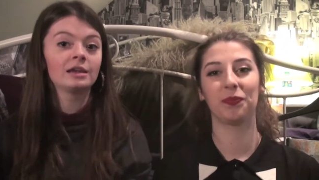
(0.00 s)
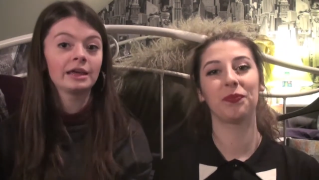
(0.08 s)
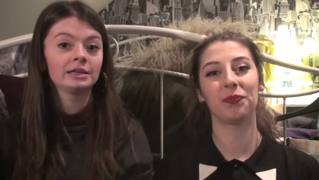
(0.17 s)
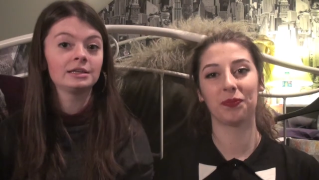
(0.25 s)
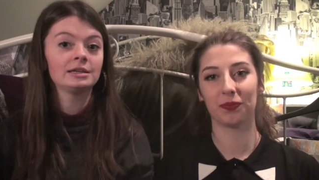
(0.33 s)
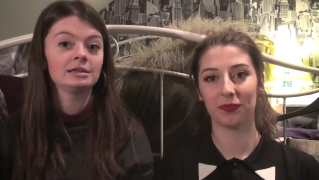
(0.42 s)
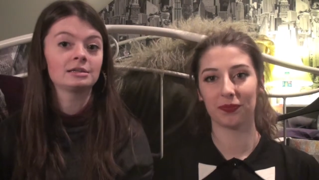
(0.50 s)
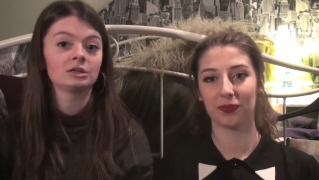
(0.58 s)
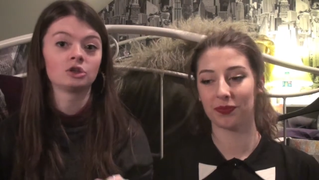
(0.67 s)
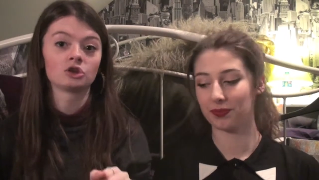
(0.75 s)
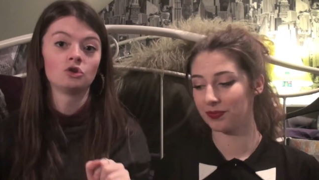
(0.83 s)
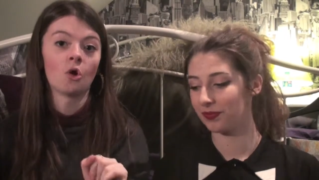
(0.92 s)
Speaker 1: in the 90s
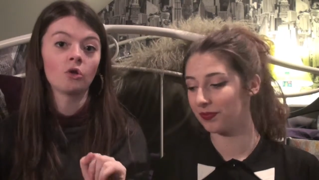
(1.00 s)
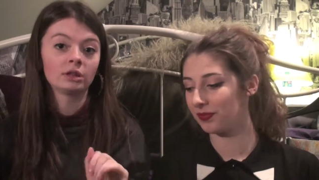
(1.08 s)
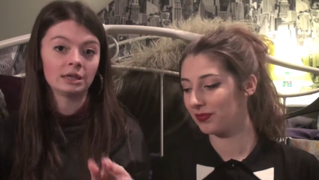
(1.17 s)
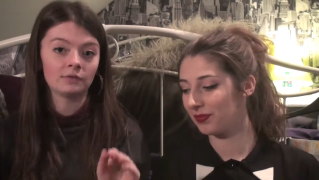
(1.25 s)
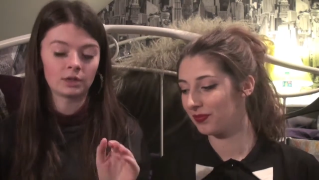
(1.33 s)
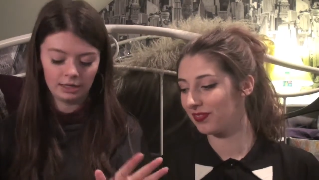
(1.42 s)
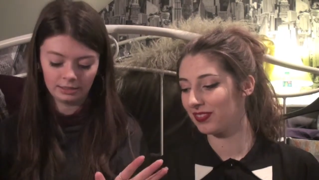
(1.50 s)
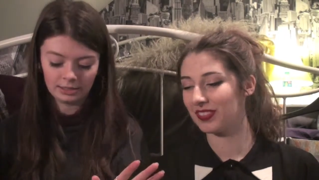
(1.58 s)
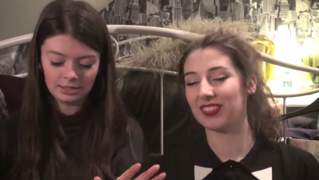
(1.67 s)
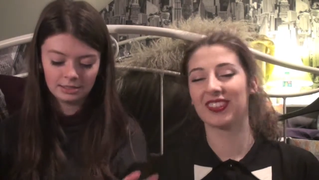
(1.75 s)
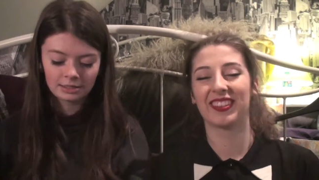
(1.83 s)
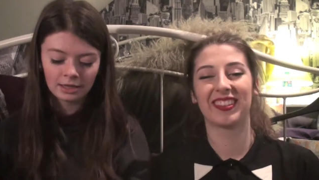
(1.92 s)
and just not leave the
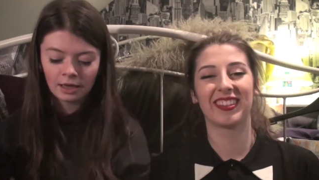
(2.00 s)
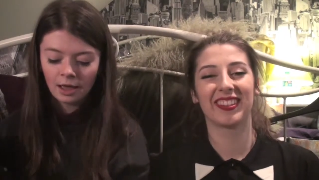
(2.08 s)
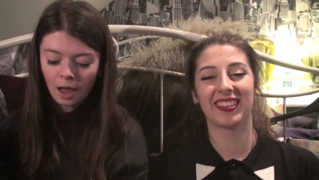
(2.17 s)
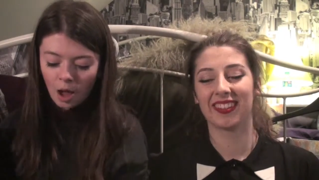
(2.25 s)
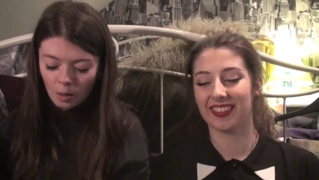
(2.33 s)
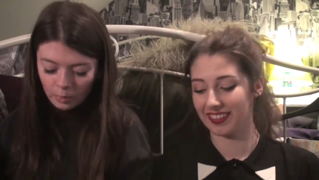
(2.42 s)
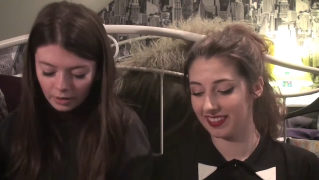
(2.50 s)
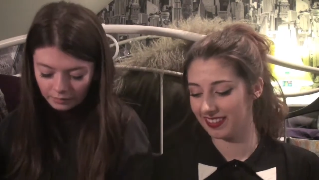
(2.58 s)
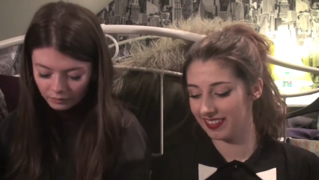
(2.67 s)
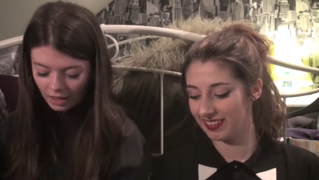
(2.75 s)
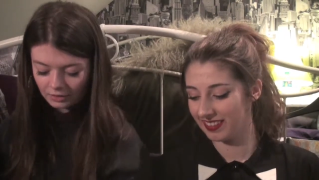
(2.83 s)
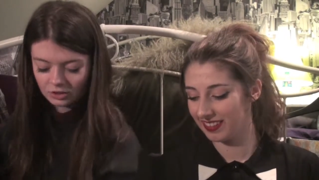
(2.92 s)
90s,
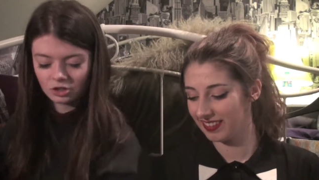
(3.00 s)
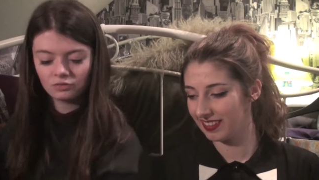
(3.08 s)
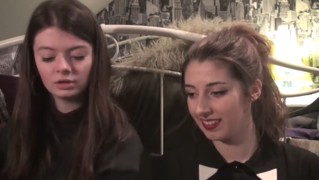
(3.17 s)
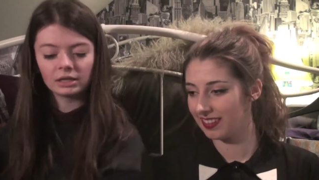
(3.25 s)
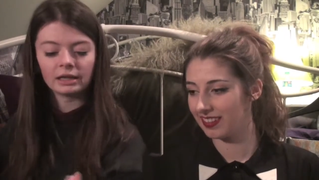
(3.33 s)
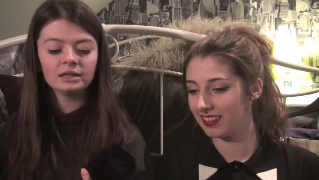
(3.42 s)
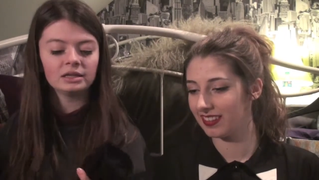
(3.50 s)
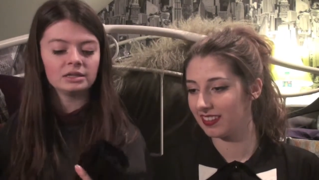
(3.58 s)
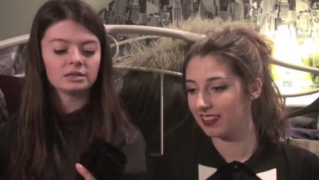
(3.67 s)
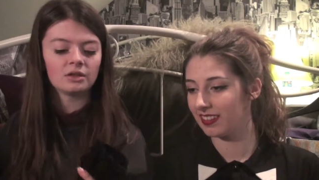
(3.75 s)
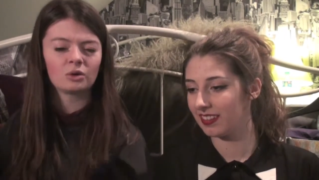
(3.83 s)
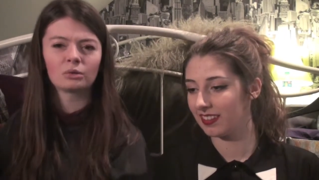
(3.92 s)
but I just really like
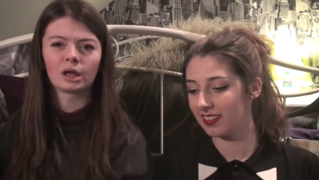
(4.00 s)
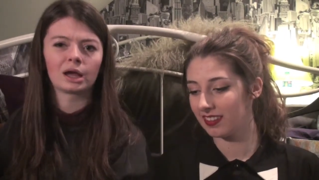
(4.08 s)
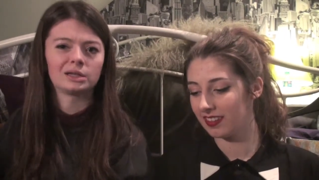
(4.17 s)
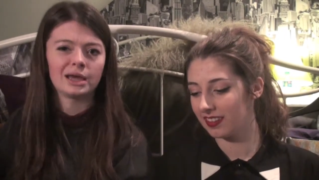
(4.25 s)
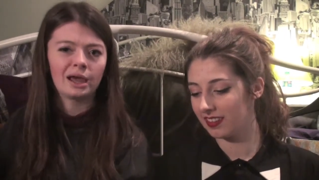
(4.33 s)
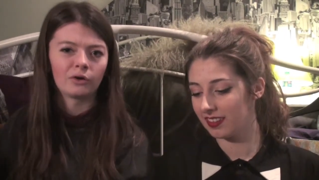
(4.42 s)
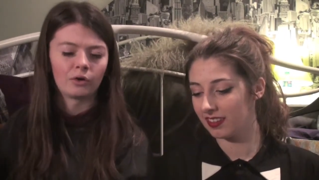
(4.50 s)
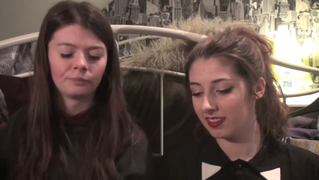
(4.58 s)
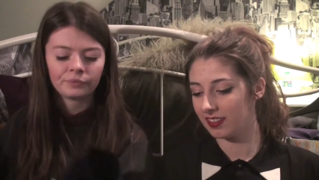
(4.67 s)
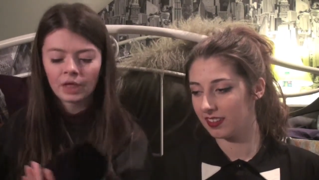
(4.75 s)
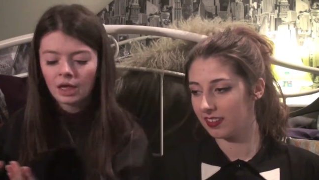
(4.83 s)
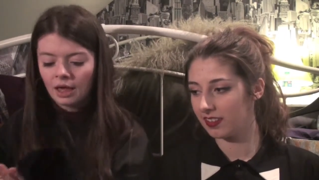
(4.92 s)
these, and they were like a tenner.
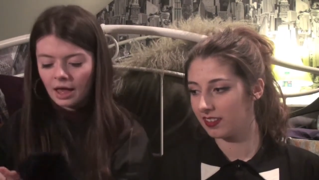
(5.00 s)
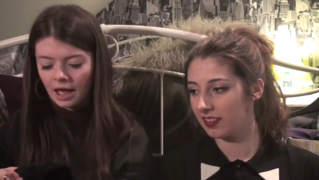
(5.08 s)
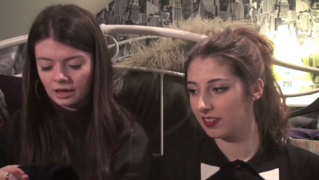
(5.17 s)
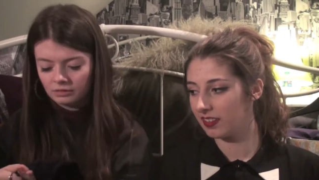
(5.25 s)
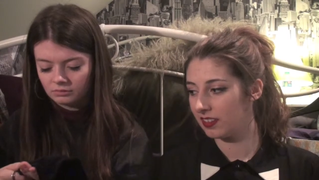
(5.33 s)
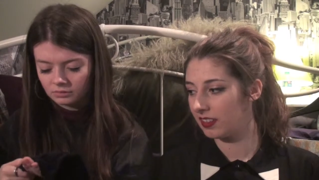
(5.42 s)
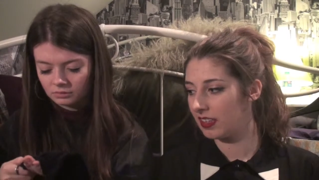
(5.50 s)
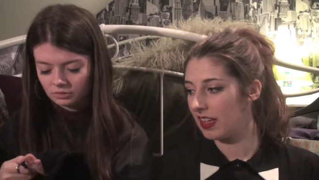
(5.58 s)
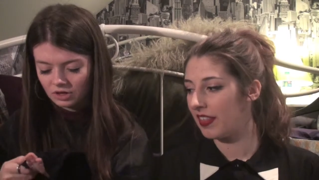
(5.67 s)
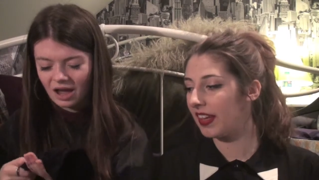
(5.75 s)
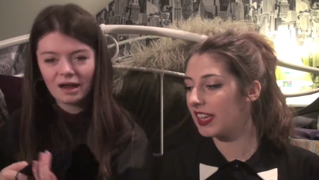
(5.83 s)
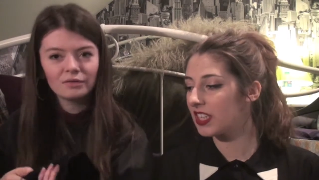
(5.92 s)
And
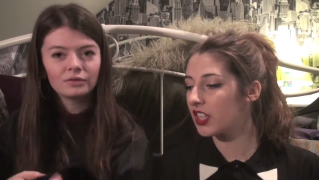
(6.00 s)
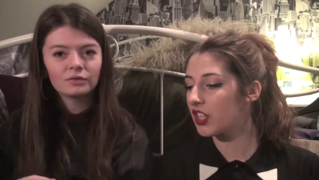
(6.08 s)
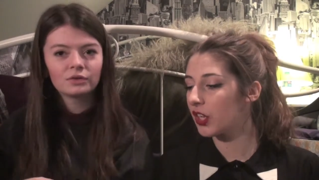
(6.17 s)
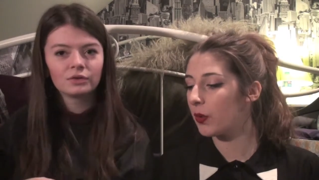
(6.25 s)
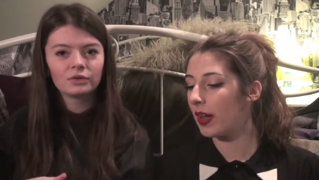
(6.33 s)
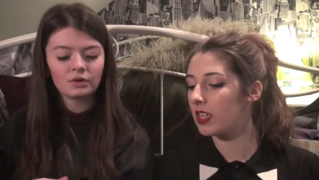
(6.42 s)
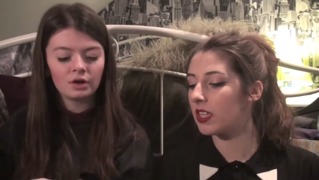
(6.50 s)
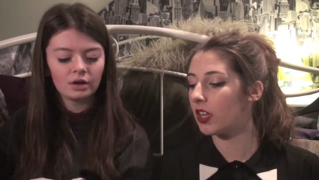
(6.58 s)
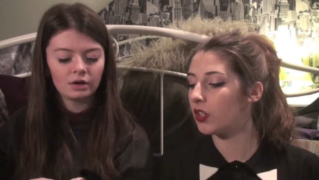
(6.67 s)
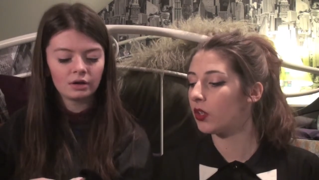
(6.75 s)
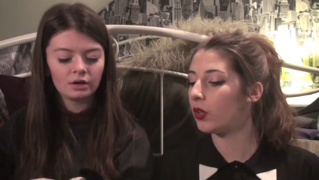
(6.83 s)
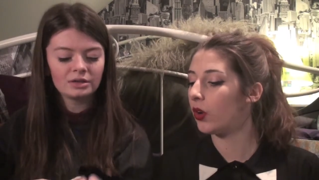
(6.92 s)
Speaker 2: you think it's because they're quite a
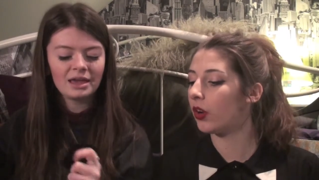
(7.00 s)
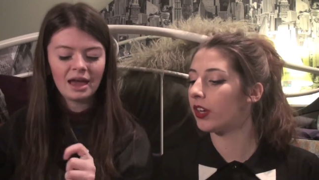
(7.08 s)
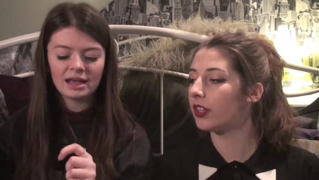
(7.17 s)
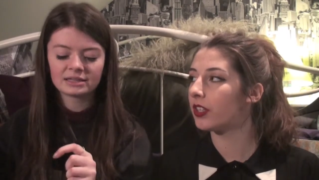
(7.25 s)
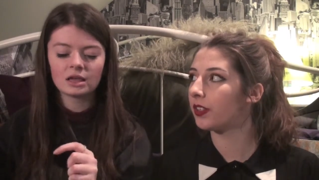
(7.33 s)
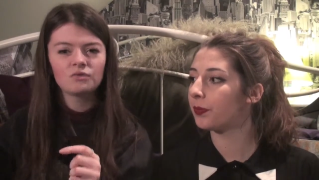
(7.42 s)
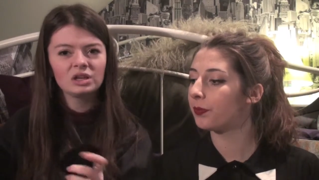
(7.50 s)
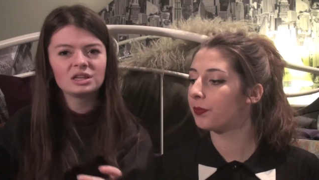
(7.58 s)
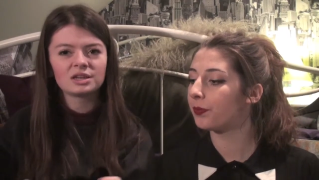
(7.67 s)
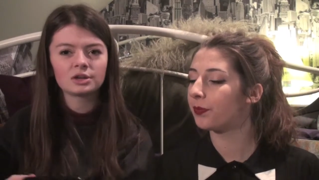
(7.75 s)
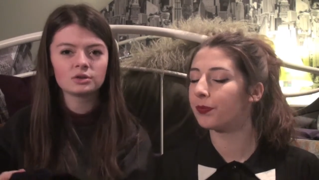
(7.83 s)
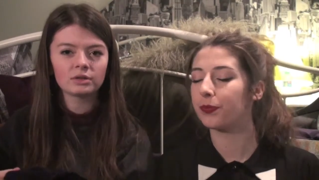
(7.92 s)
subtle
Speaker 1: cord. Yeah, it's like really
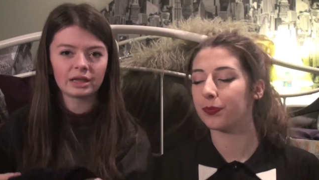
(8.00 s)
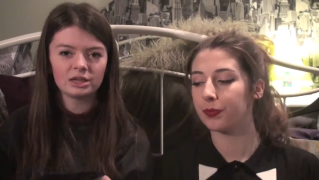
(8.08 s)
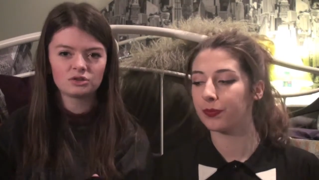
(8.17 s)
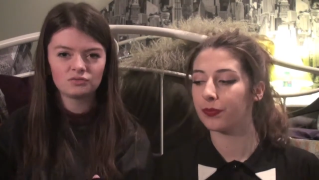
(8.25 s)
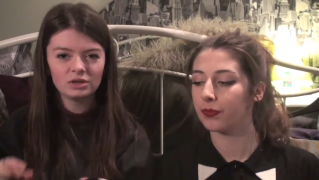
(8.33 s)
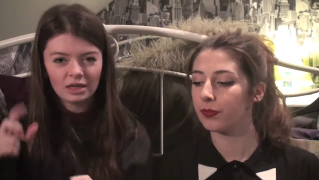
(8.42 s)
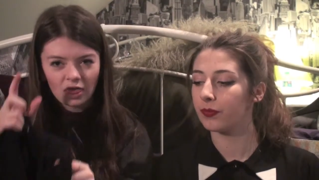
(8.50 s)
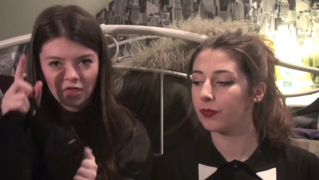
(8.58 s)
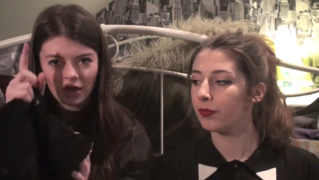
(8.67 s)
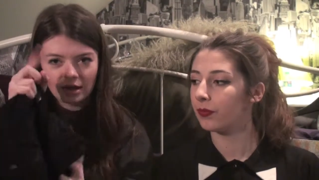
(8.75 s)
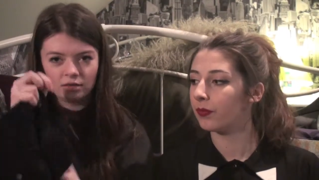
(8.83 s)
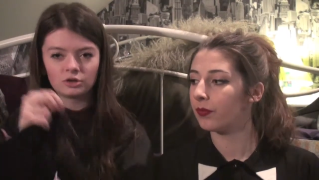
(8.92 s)
subtle, like it's really
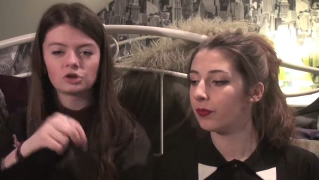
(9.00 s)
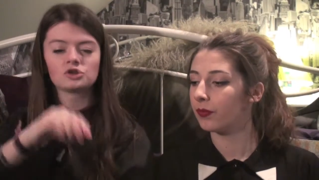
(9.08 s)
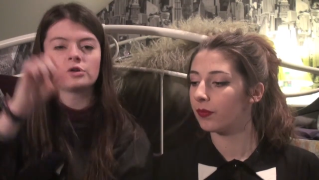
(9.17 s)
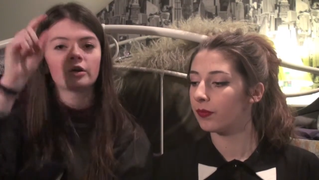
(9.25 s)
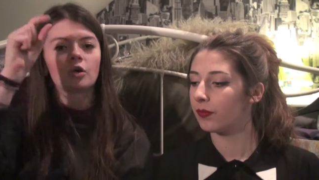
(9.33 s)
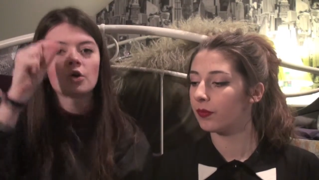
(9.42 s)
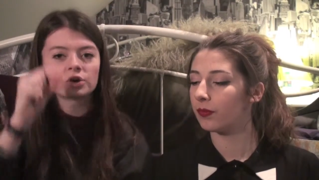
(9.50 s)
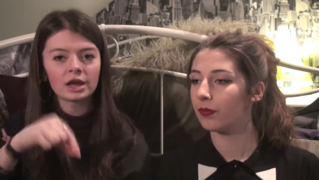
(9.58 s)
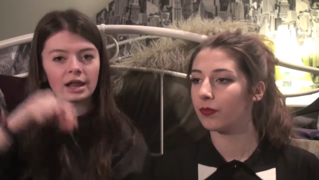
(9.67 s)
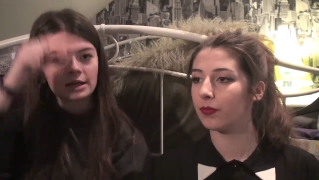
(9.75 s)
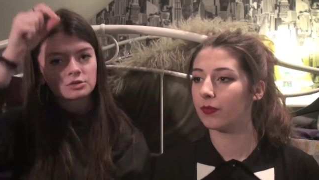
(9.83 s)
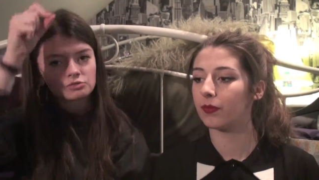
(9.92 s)
thin, because you know cord
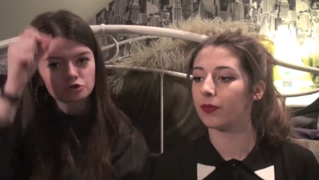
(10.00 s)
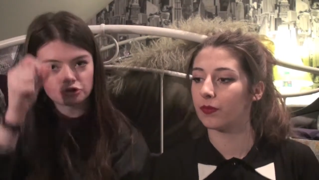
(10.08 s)
kind of has those